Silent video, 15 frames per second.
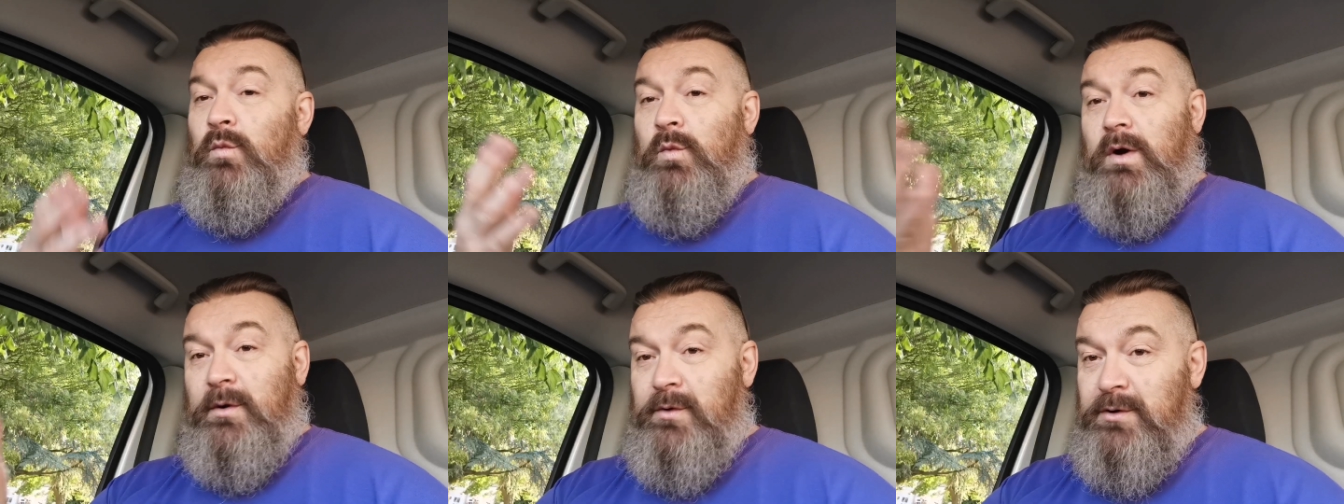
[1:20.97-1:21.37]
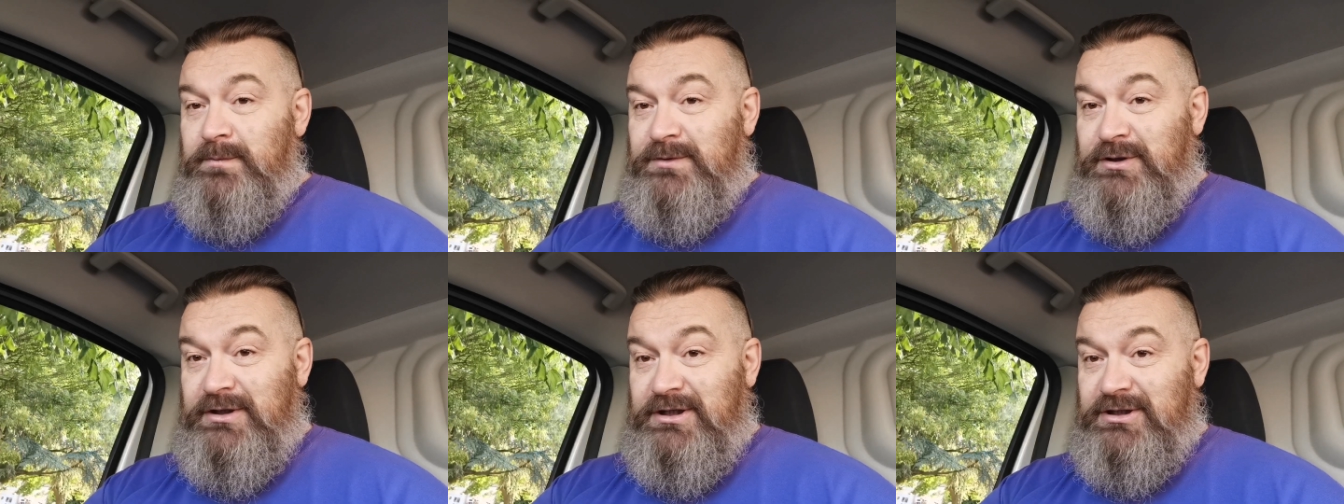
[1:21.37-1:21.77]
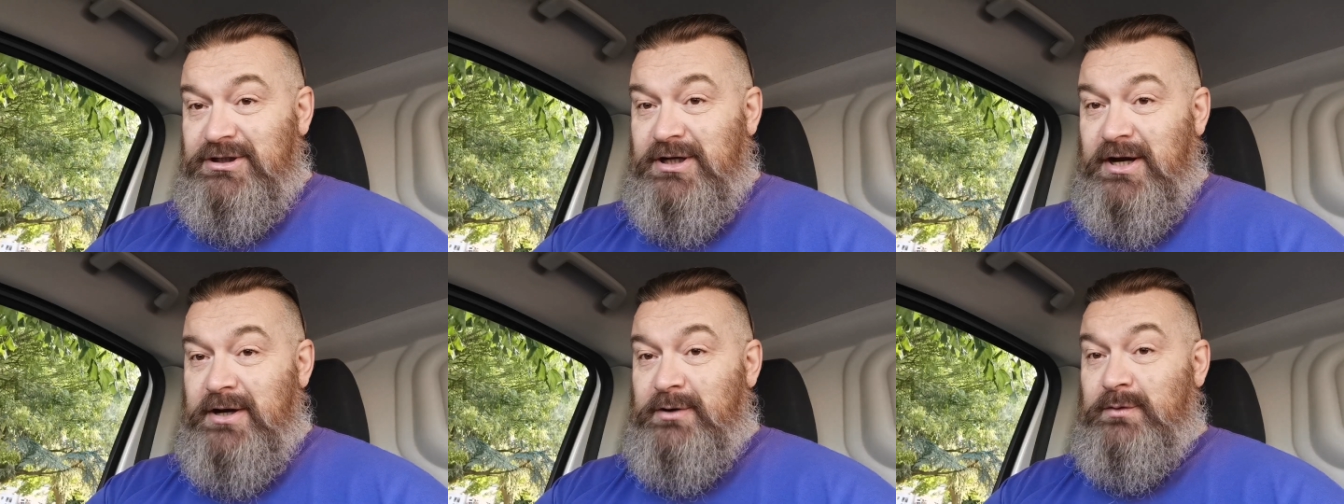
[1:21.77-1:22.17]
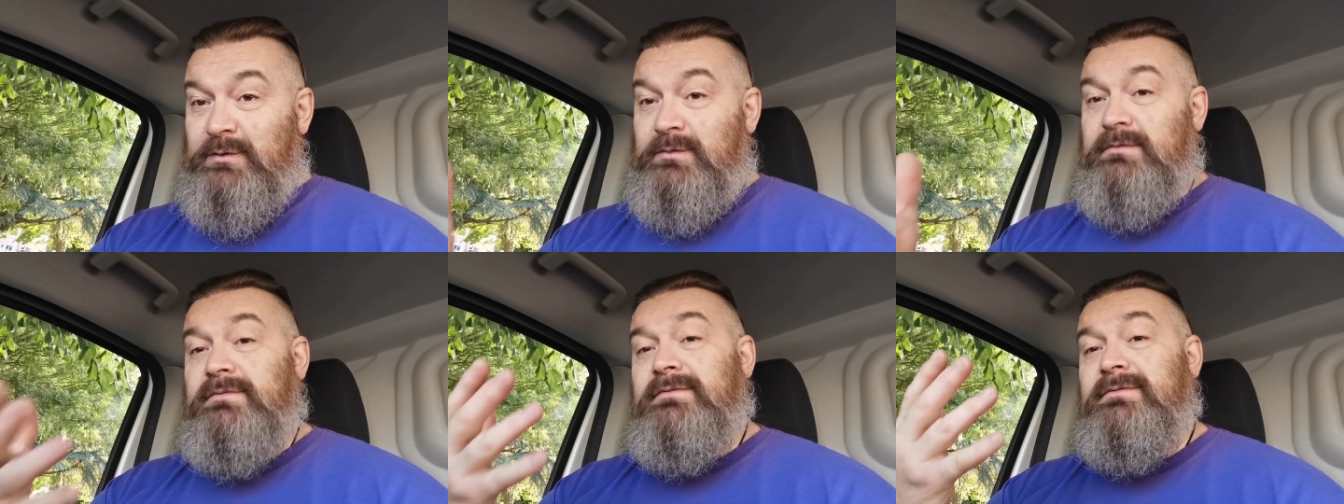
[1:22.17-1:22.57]
Welcome to the
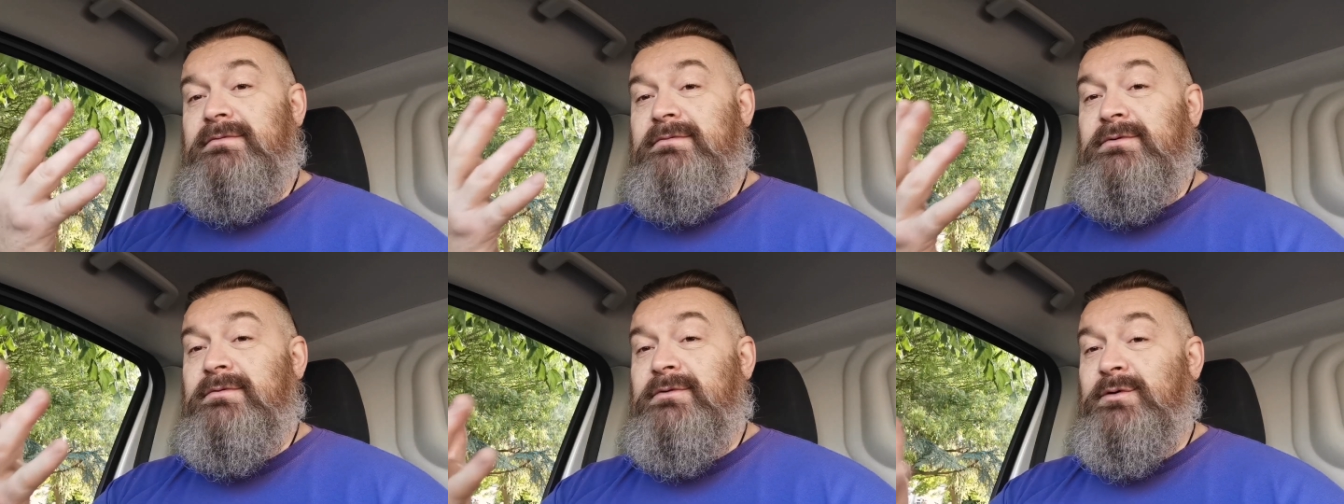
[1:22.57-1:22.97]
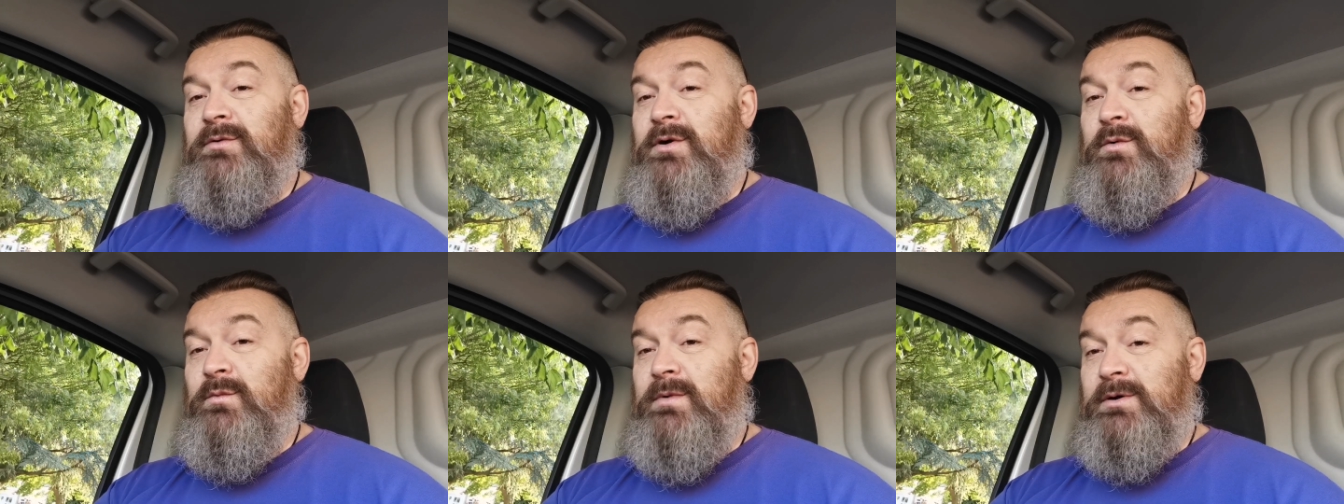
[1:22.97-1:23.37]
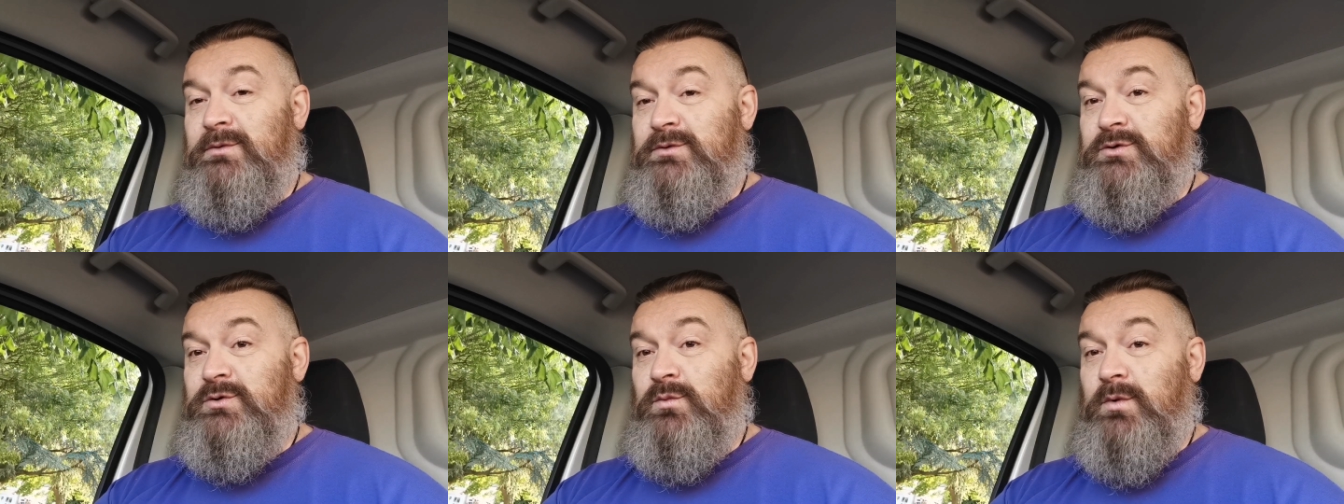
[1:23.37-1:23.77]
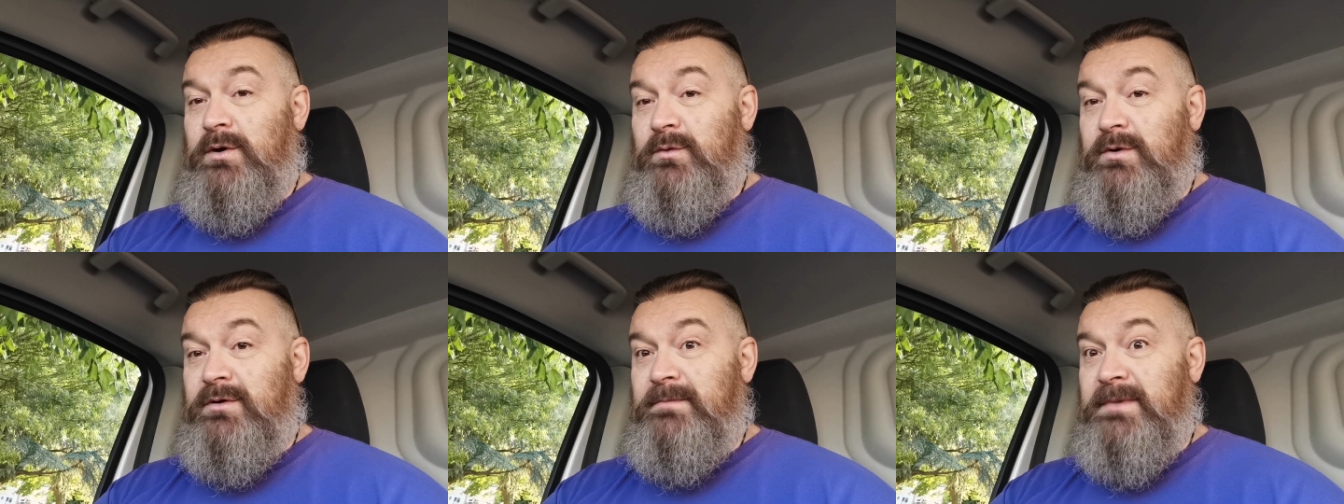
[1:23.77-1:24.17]
channel. You are most
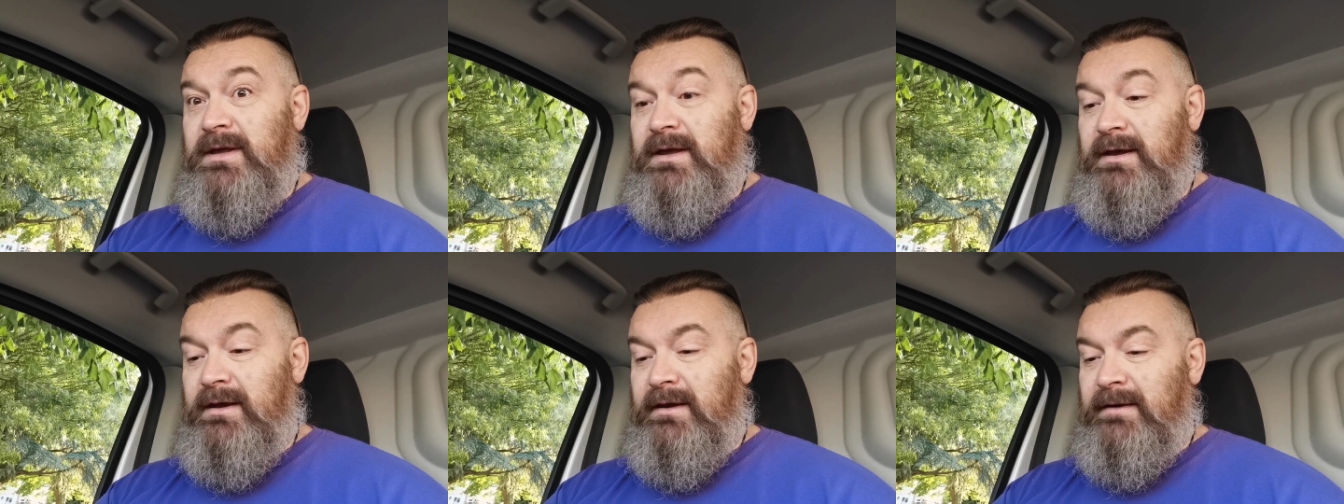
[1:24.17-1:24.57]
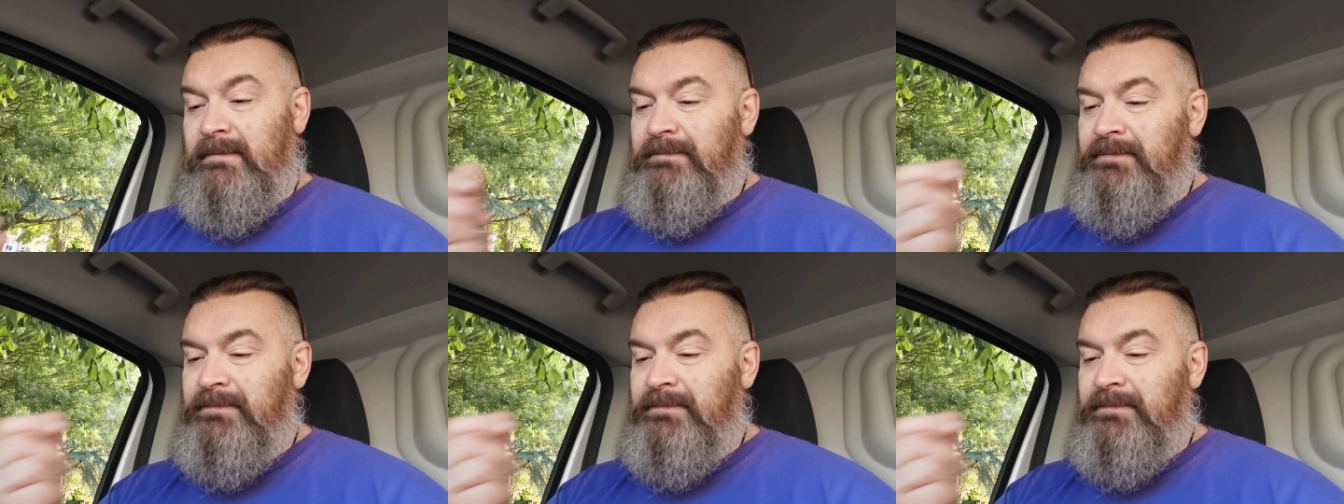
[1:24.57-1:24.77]
welcome here.